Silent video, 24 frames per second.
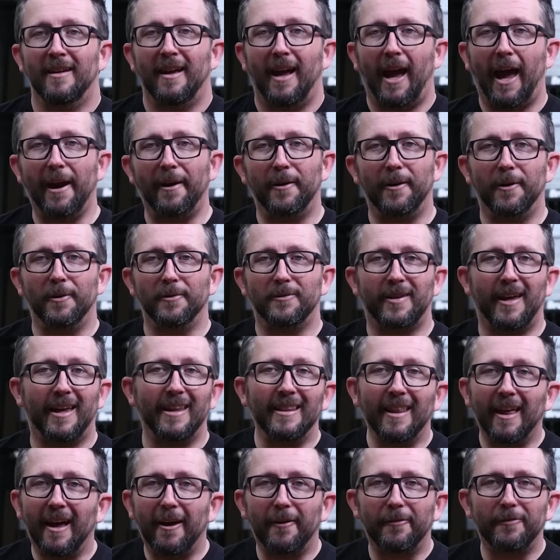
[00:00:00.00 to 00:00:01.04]
I don't know,
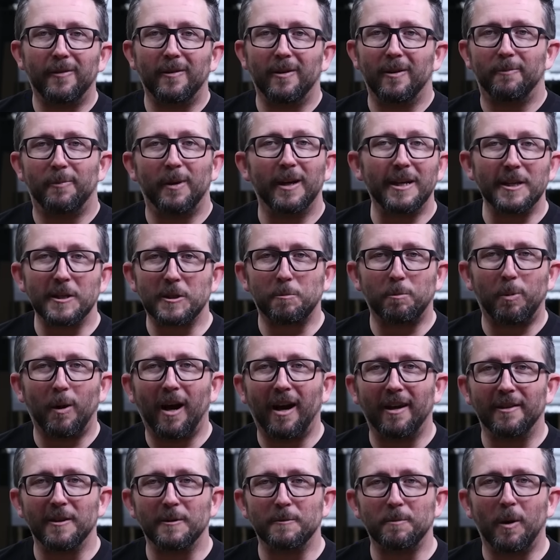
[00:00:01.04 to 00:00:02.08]
10 left. Pick a
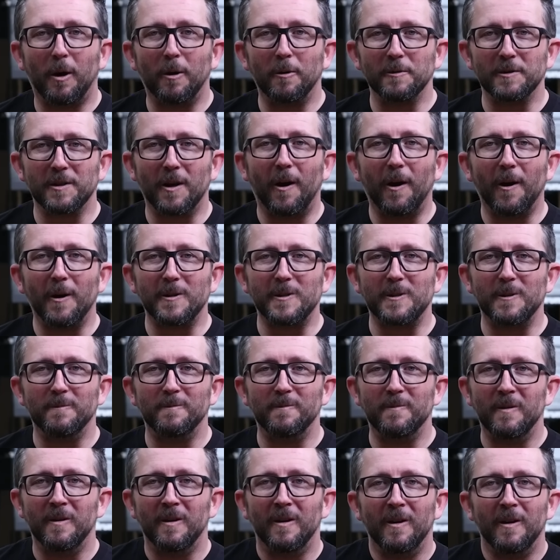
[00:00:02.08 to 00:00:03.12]
spot. This ball was
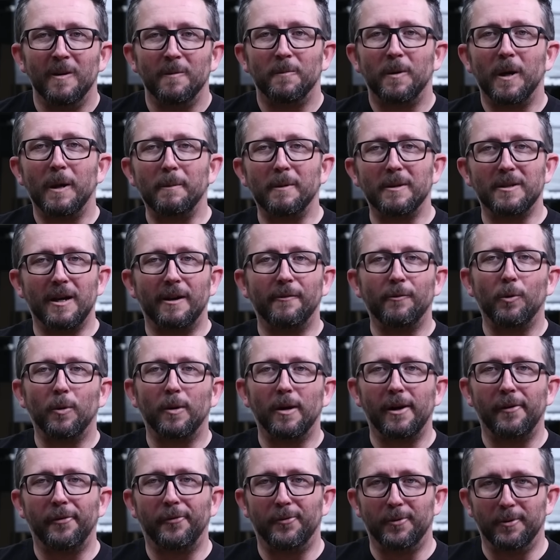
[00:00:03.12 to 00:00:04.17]
awesome pretty much
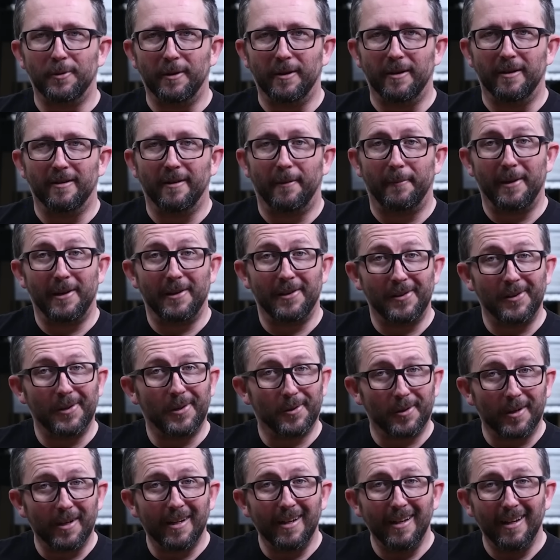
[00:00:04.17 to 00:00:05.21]
everywhere I threw it. I mean, you do
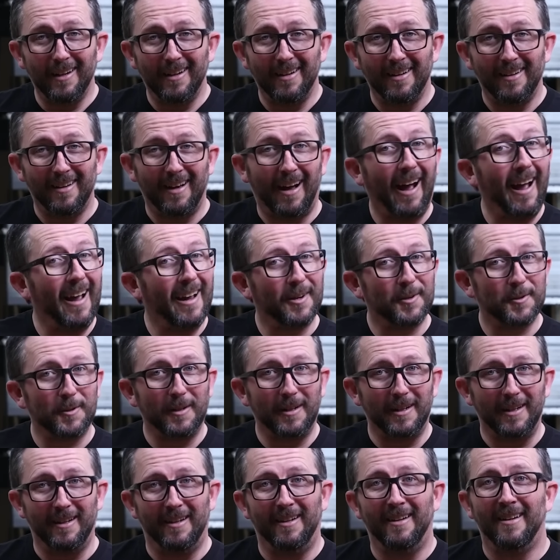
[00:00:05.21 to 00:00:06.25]
agree? I
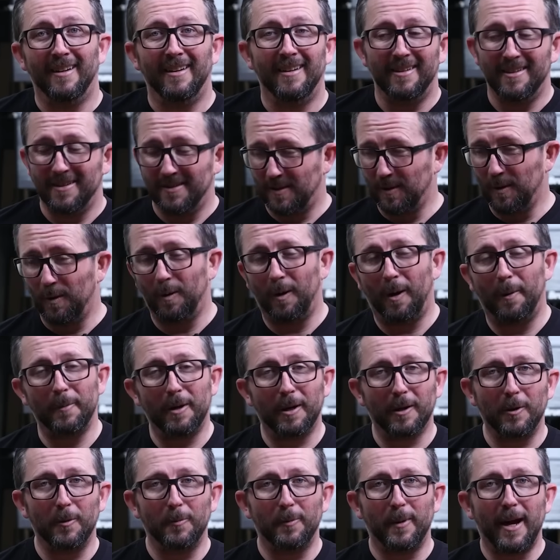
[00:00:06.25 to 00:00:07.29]
agree. So I'm
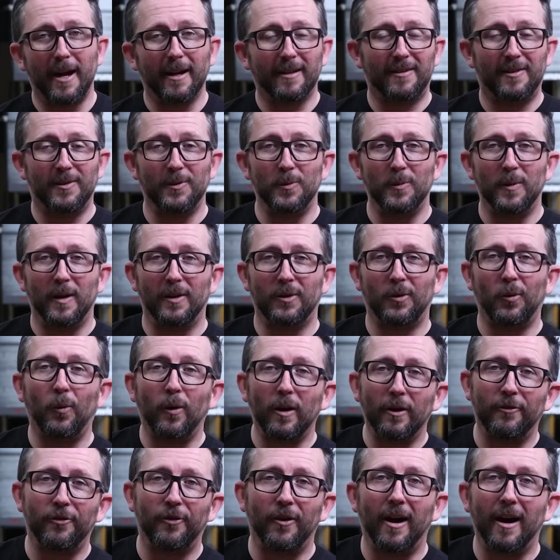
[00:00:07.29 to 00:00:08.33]
gonna go back to
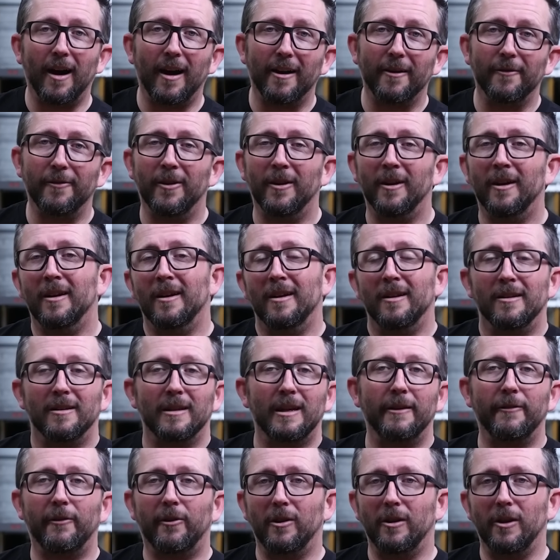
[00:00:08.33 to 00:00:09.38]
25,
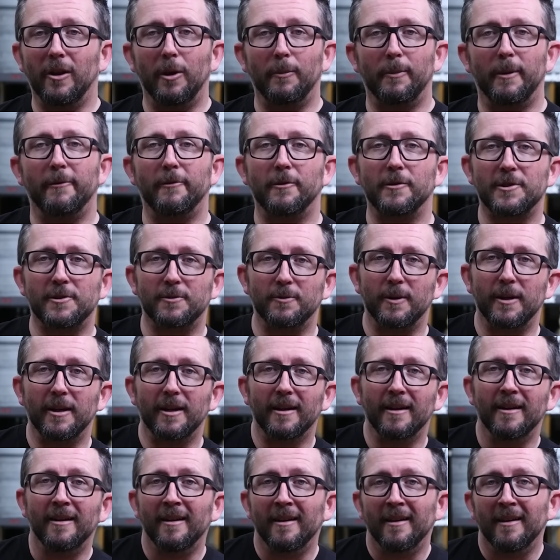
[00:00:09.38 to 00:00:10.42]
give it a little bit of a
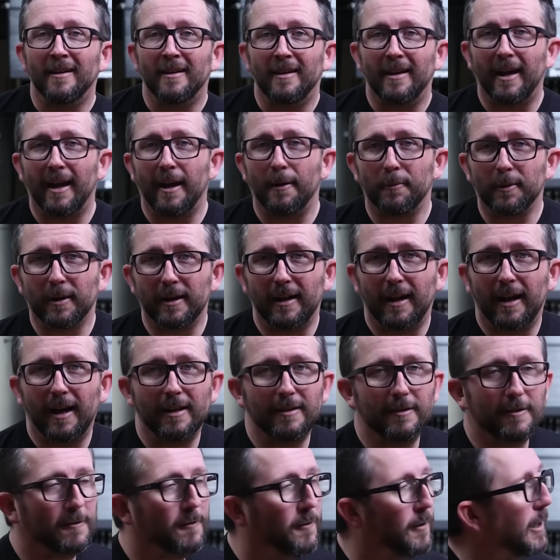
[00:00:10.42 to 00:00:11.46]
swing, and we're gonna
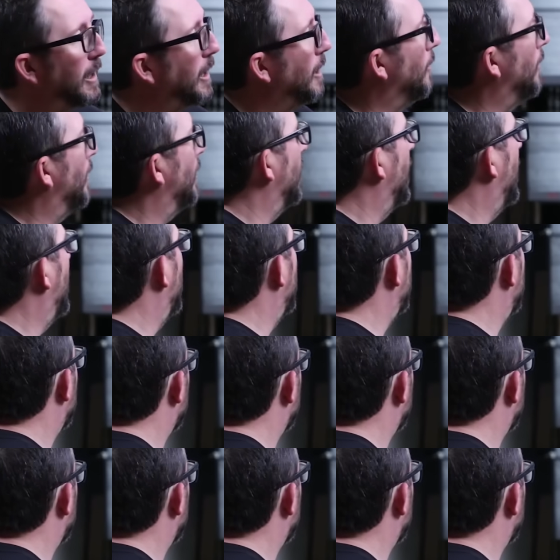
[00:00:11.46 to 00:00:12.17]
end this video on a high